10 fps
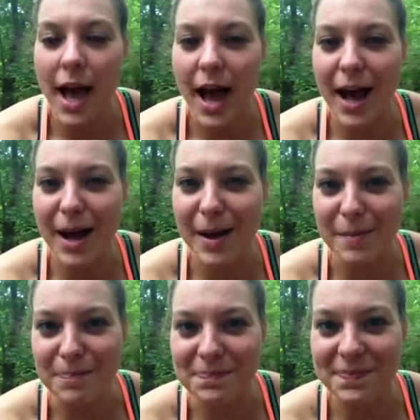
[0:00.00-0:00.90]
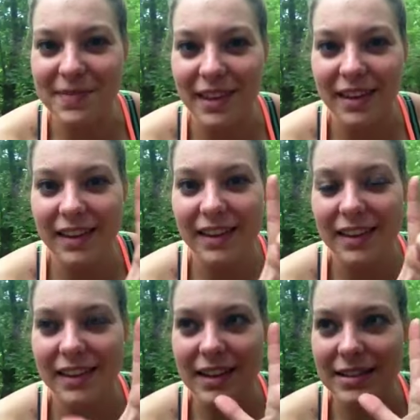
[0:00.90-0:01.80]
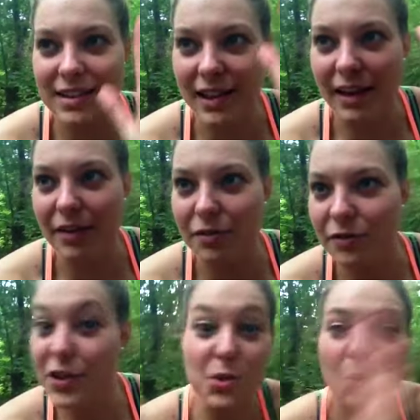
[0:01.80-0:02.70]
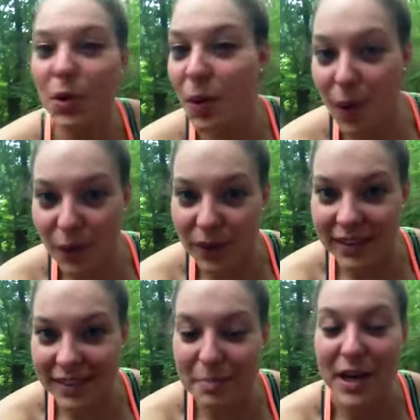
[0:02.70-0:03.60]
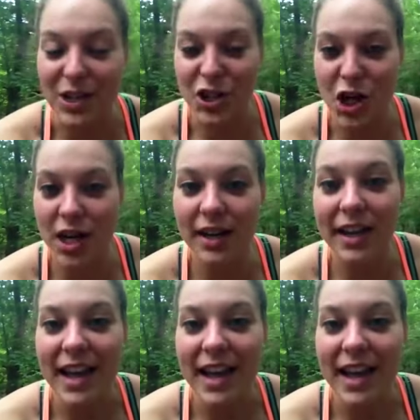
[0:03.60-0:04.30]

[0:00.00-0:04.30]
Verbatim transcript: um, it's like a visual quote picture.